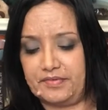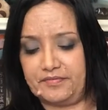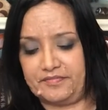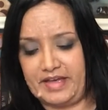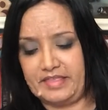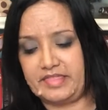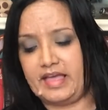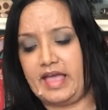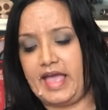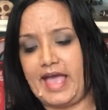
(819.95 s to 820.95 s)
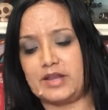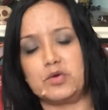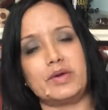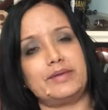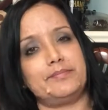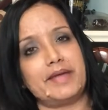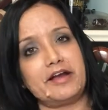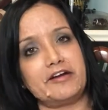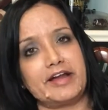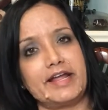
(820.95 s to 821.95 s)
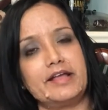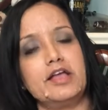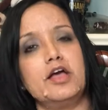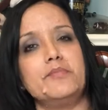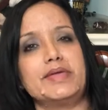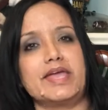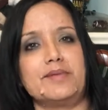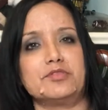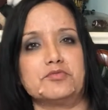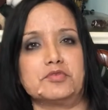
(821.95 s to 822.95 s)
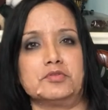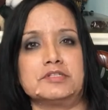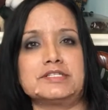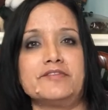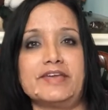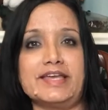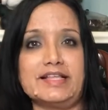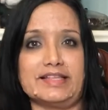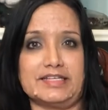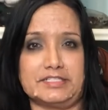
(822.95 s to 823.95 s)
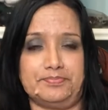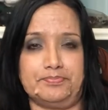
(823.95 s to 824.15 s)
V, and Queen Mary became the rulers of England.